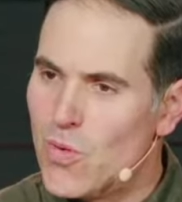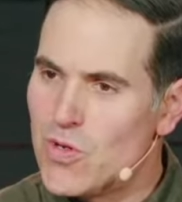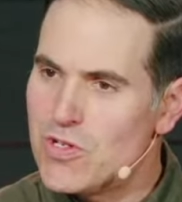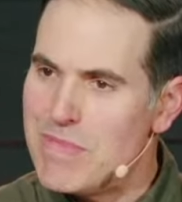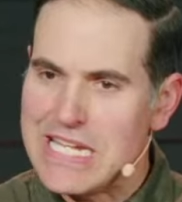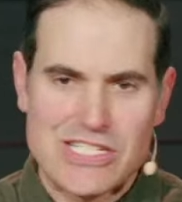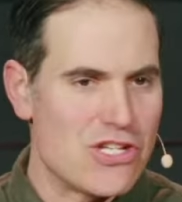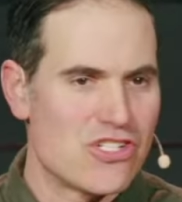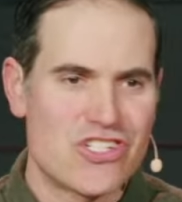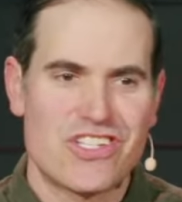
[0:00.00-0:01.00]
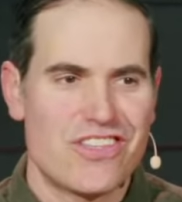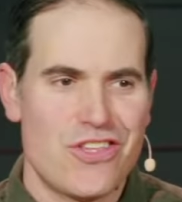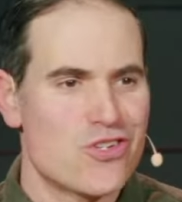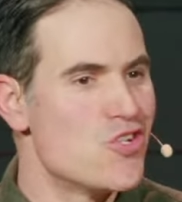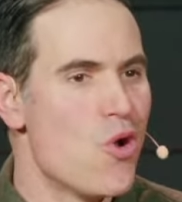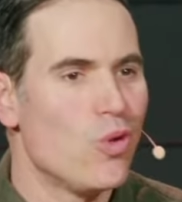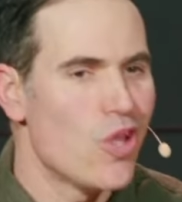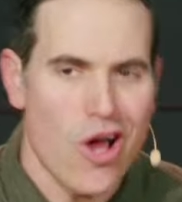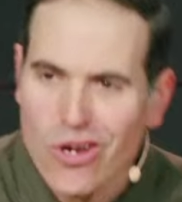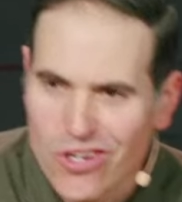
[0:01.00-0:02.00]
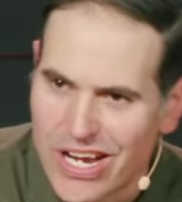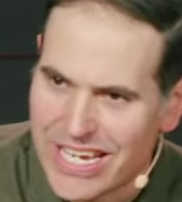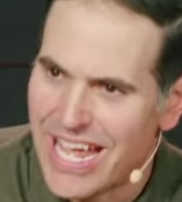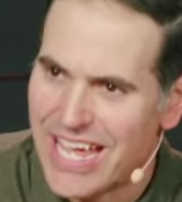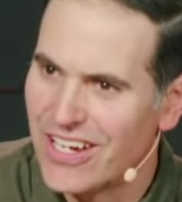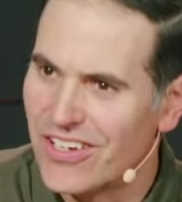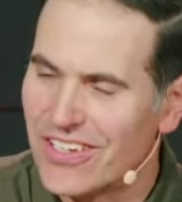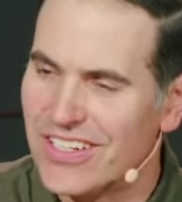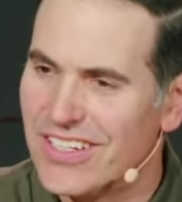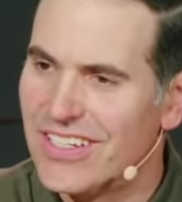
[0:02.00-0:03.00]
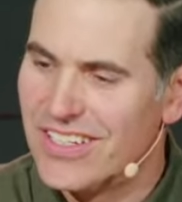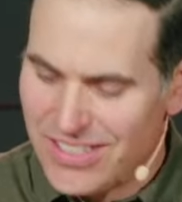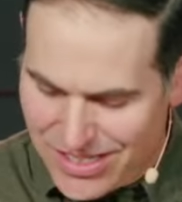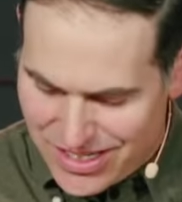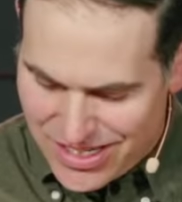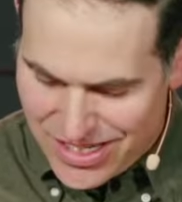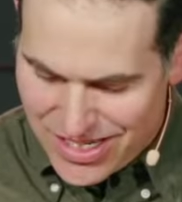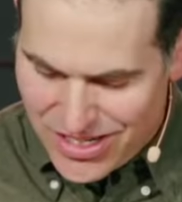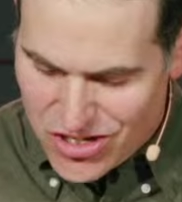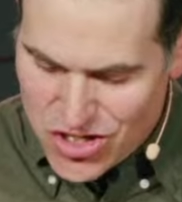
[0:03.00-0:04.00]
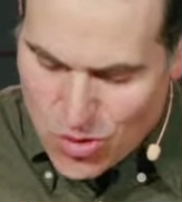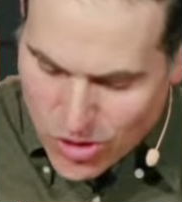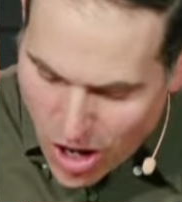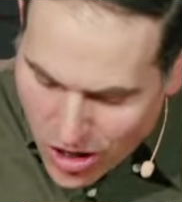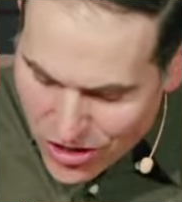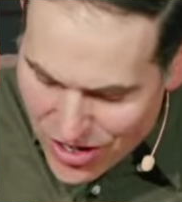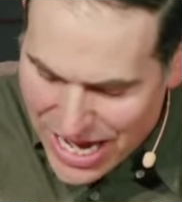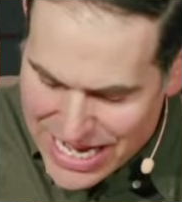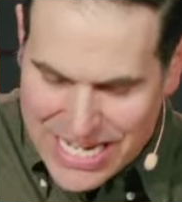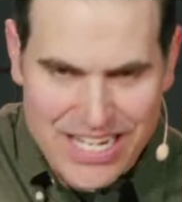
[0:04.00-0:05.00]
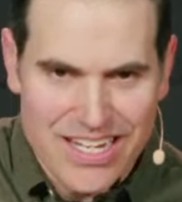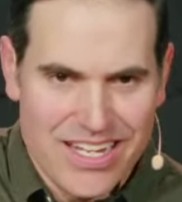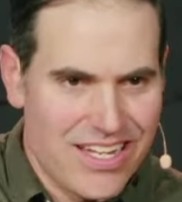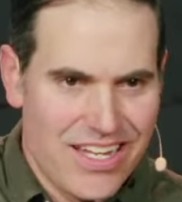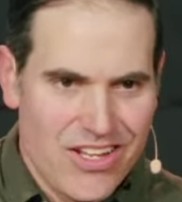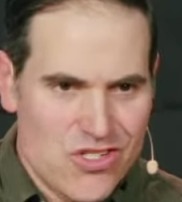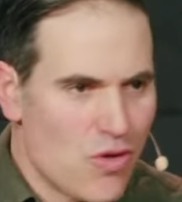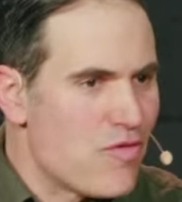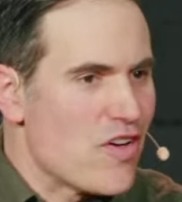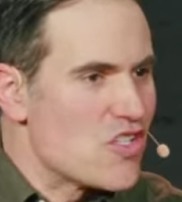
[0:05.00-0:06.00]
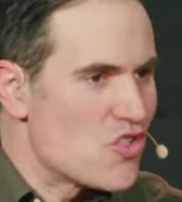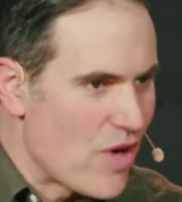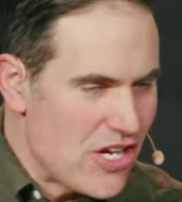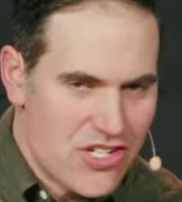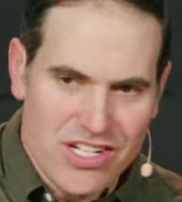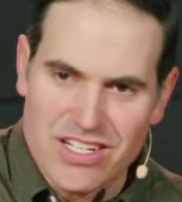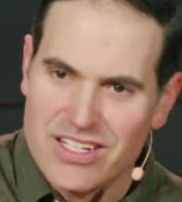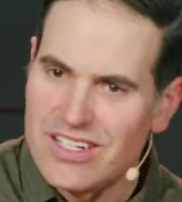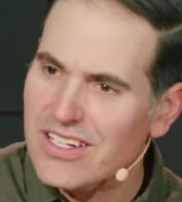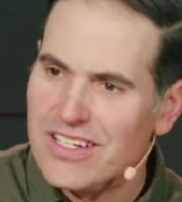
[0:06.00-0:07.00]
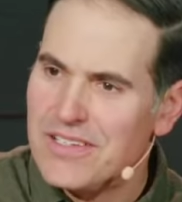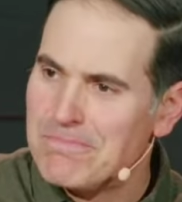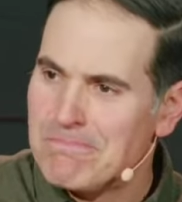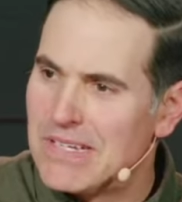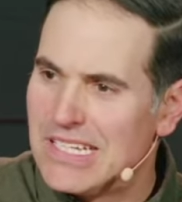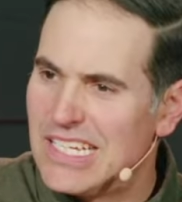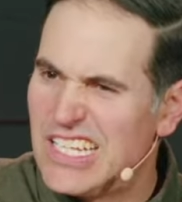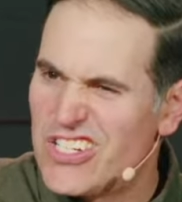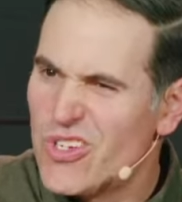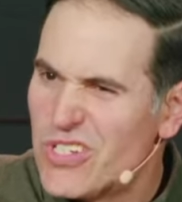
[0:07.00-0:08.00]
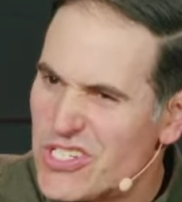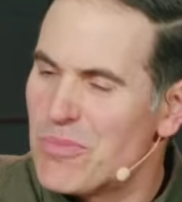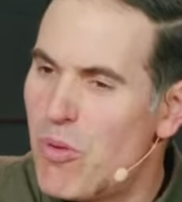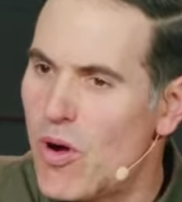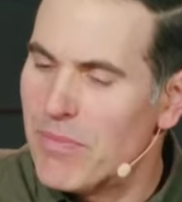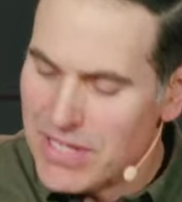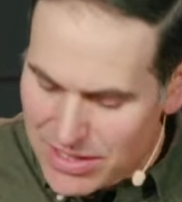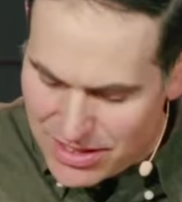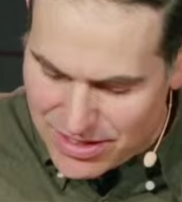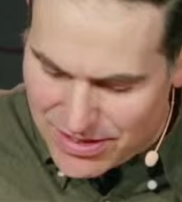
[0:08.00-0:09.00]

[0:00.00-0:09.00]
which means there's there's no longer any anger. There's no longer any, there's no frustration. There's no disappointment.